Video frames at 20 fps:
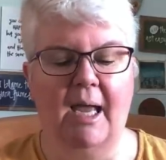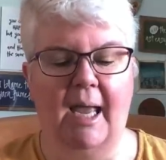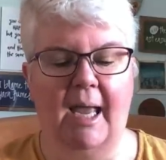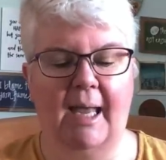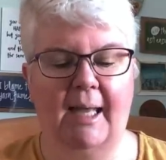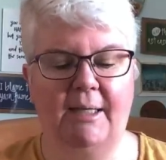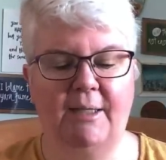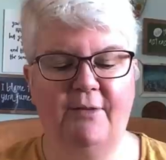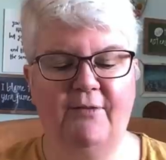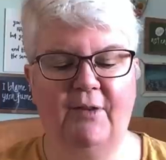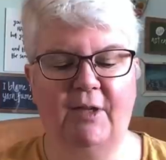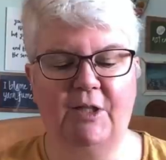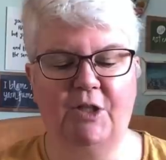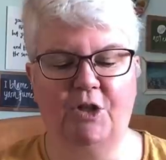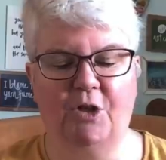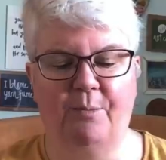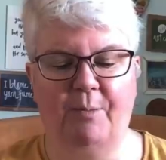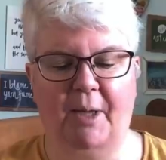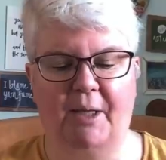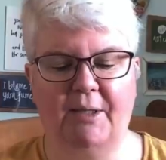
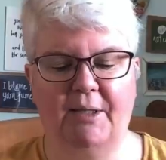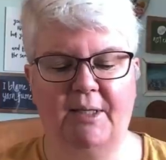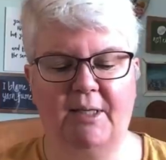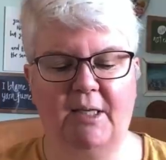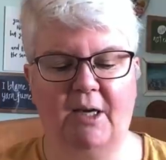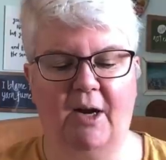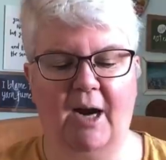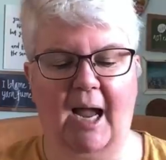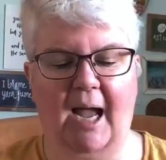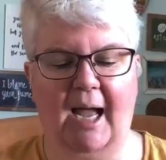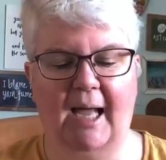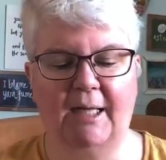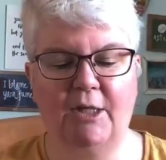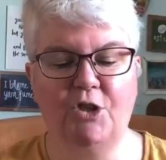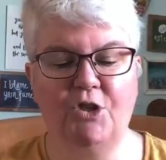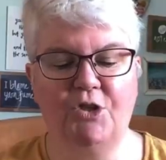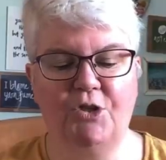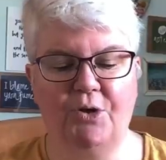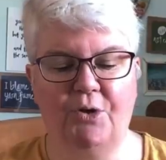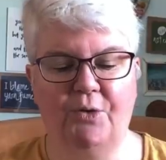Individual buttons are hand
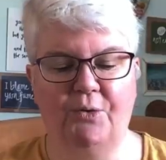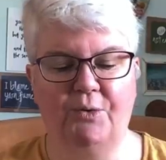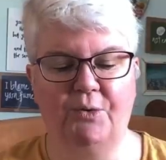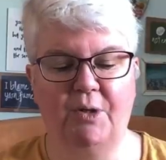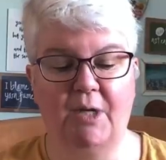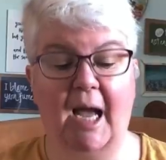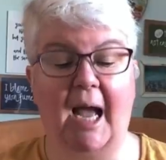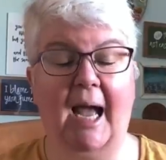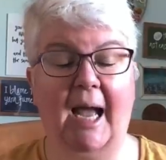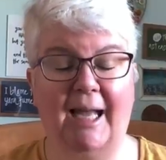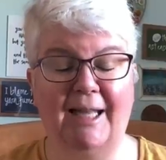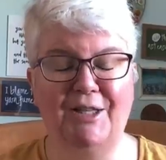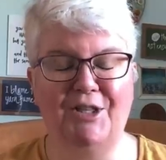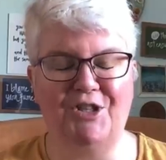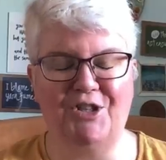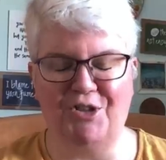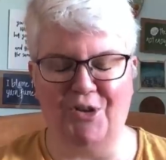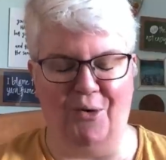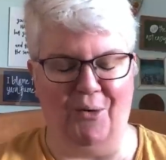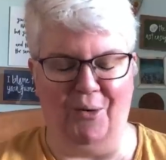
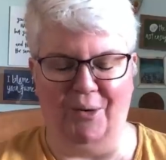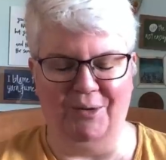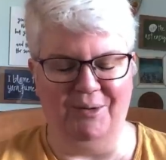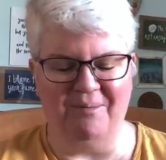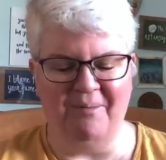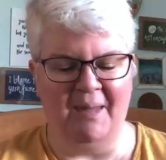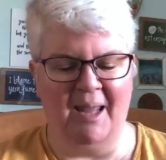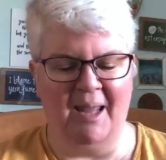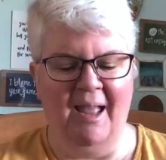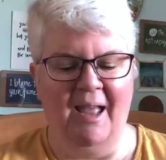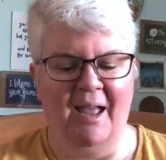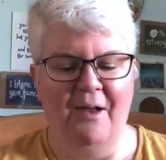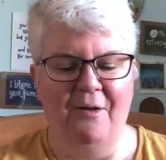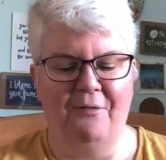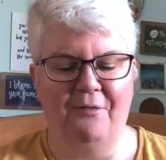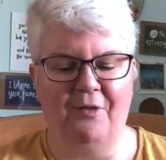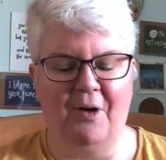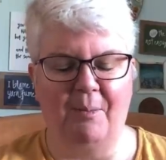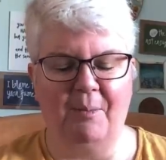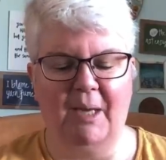sewn
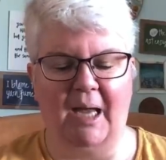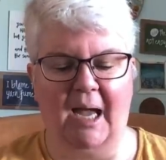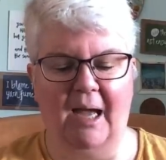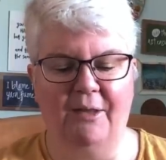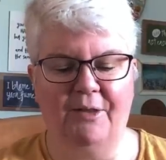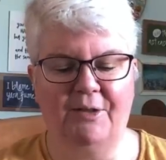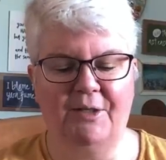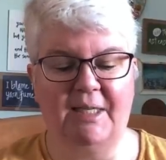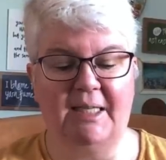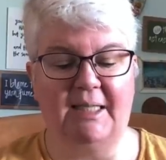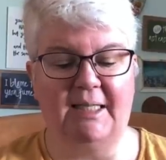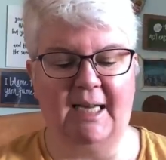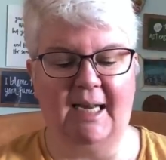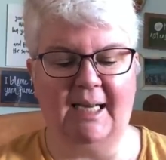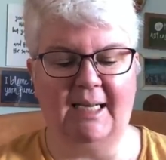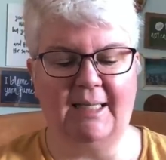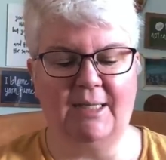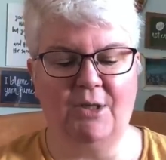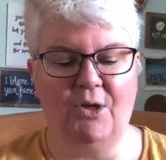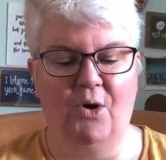from gathered
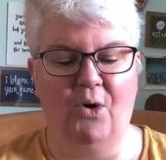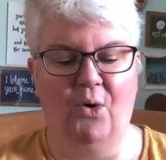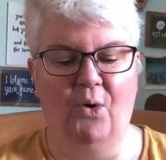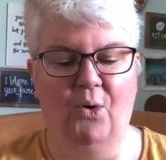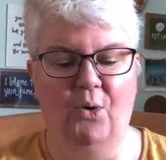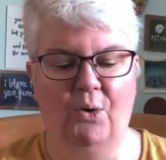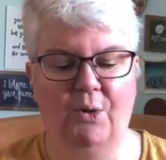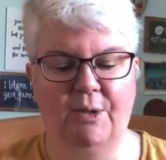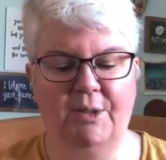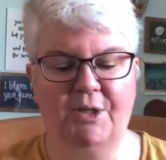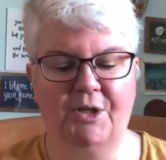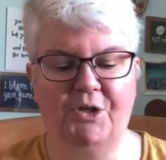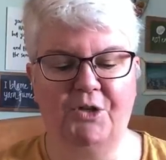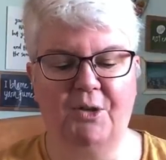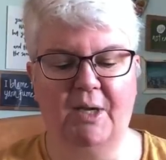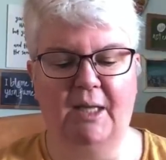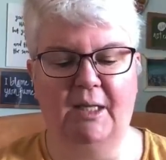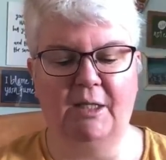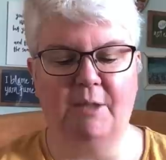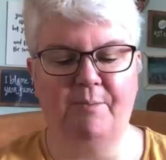sticks, holes are
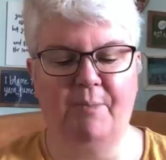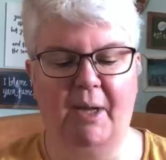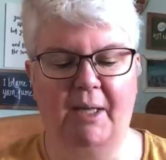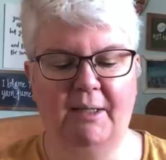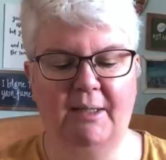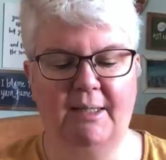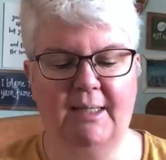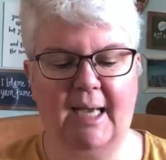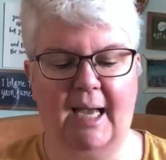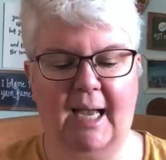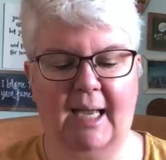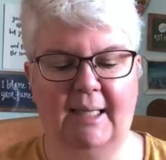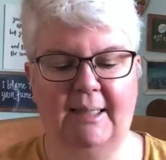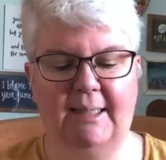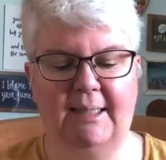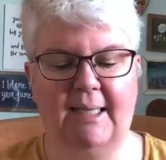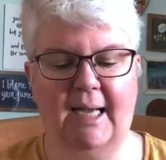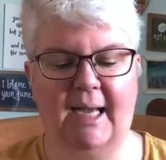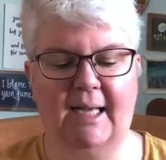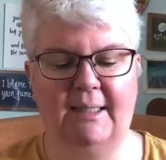drilled, buttons hand
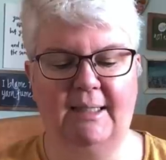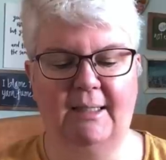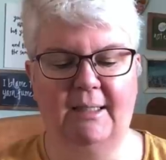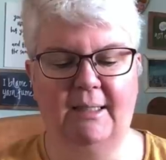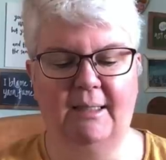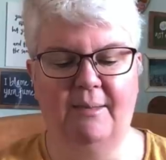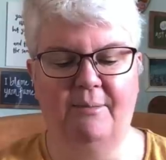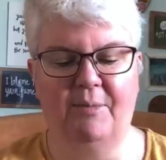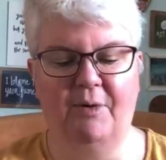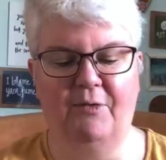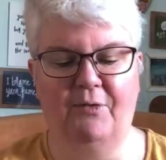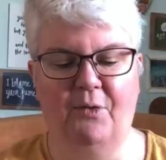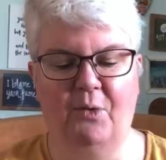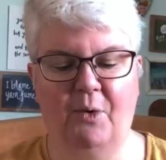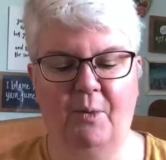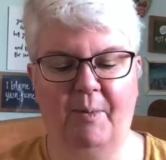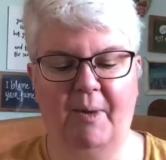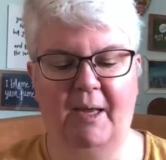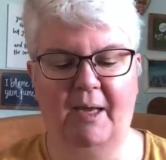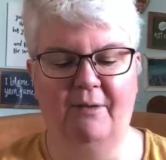sanded before
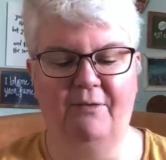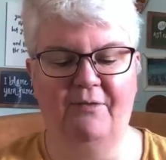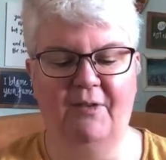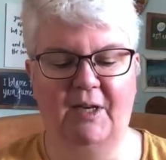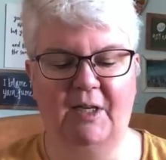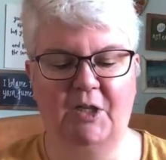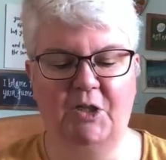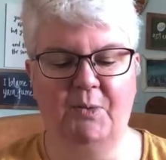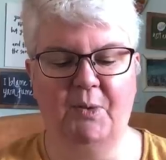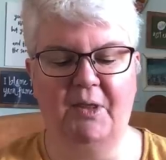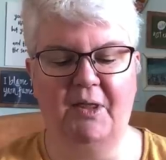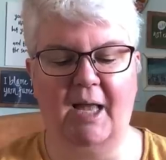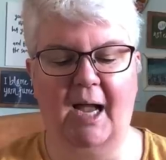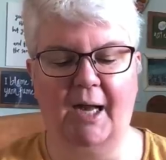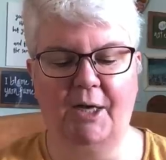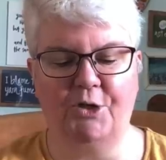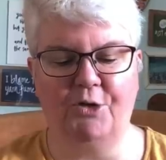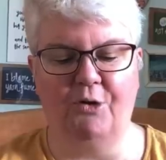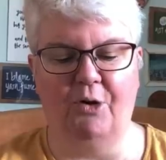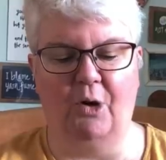being finished with
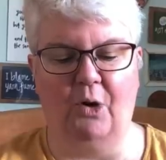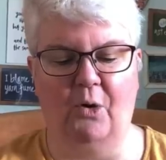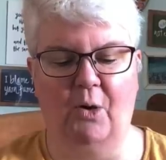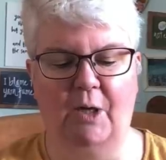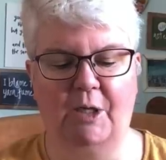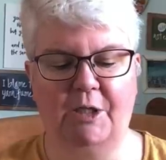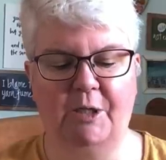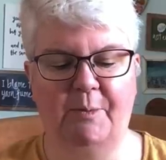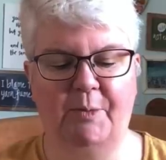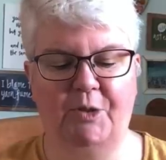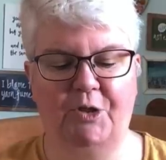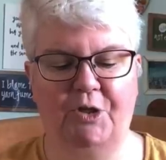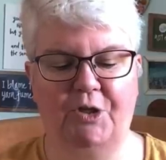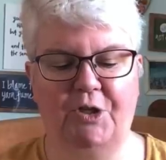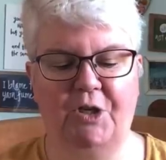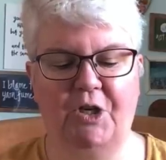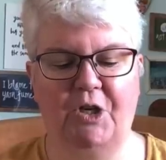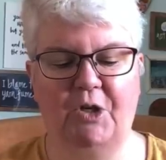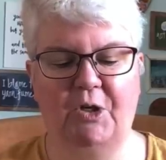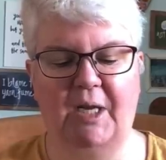natural oil to produce
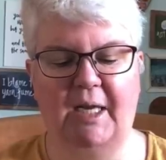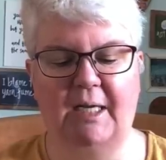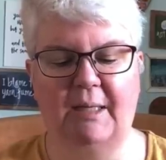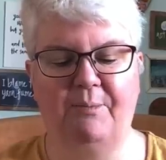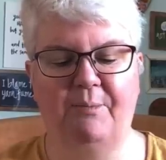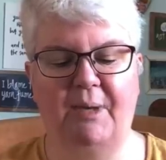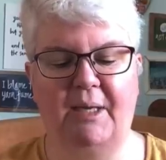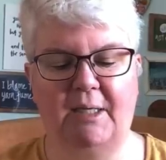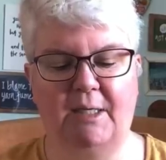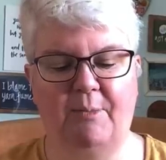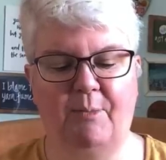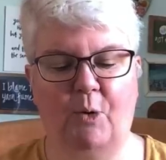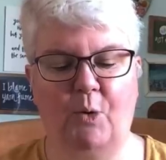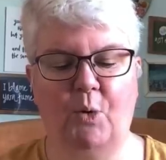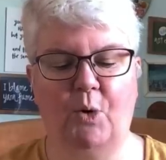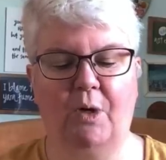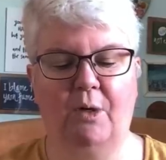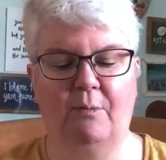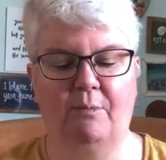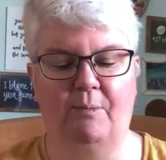a unique
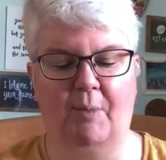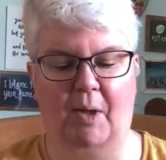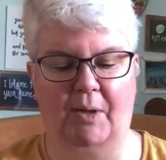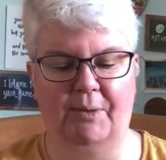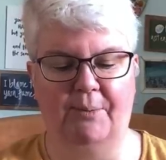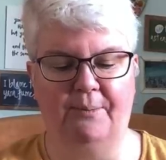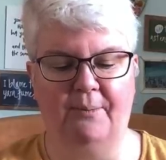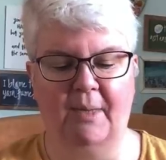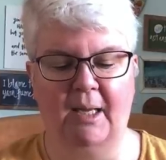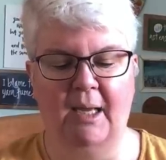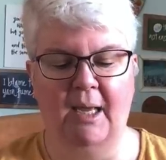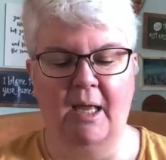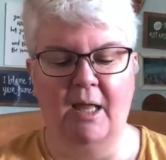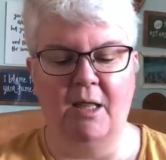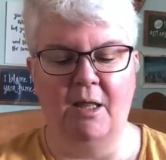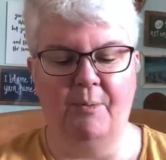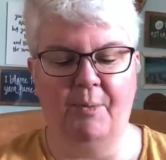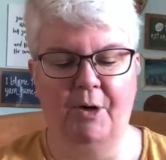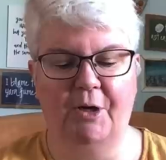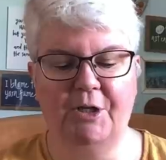bespoke button.
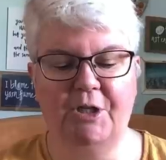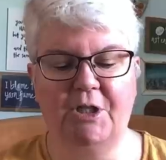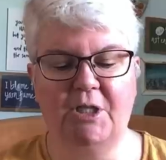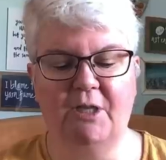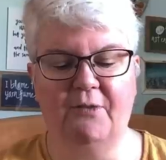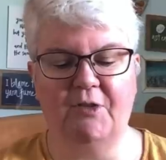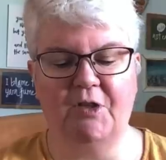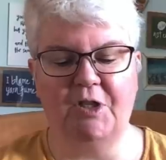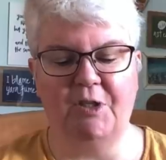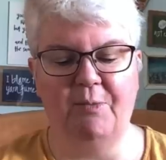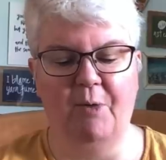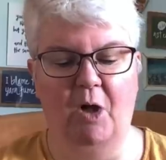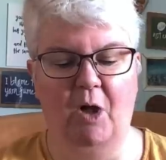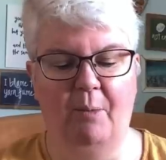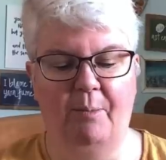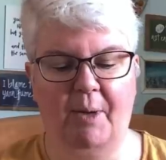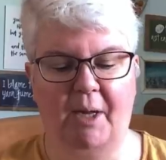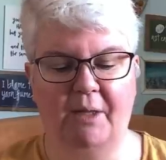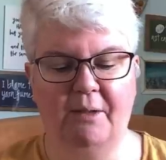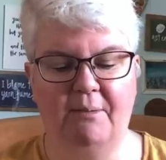The purchase of a
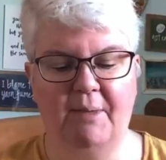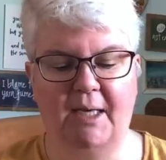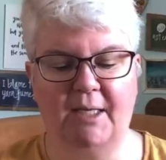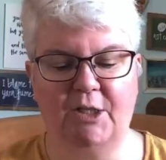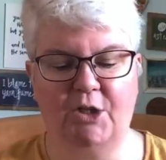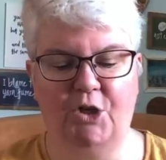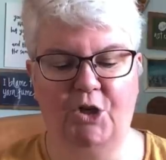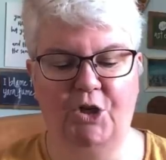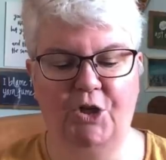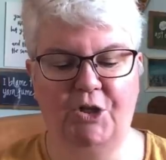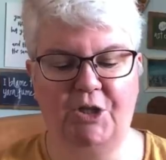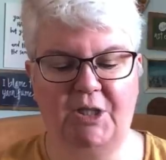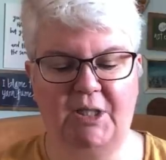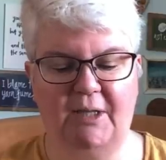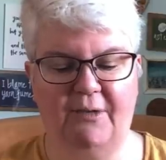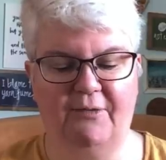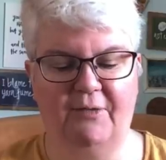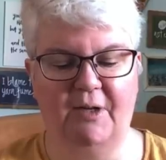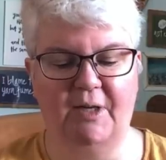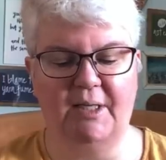small button makes a huge
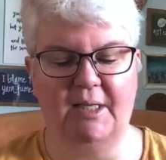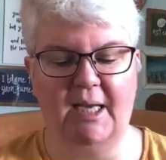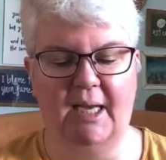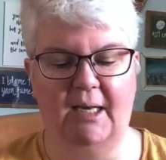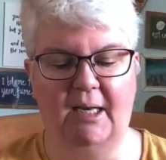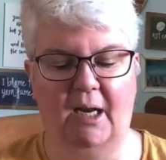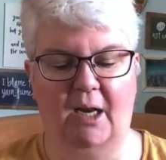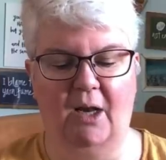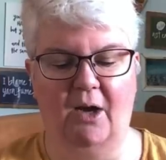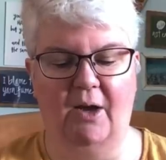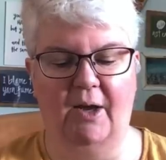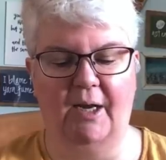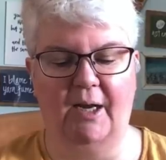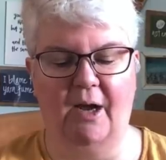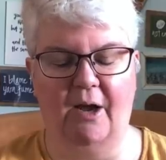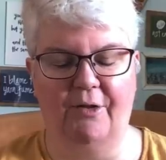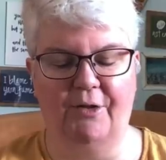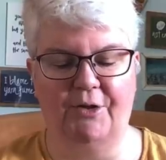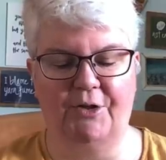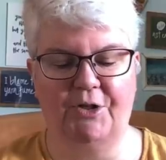difference in allowing
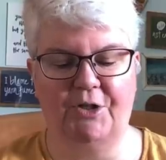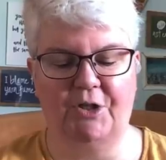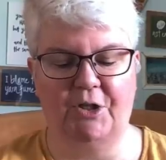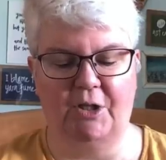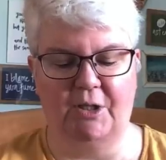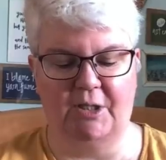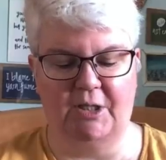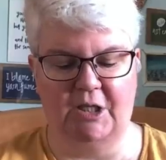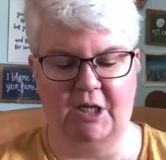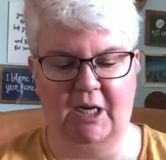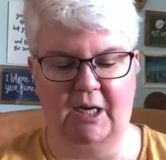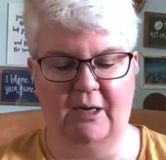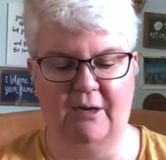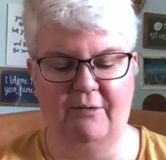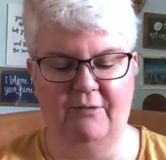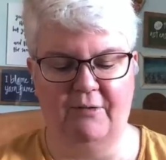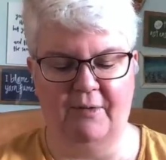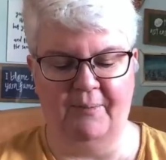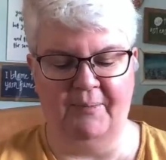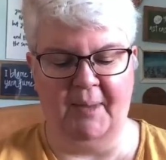others to achieve.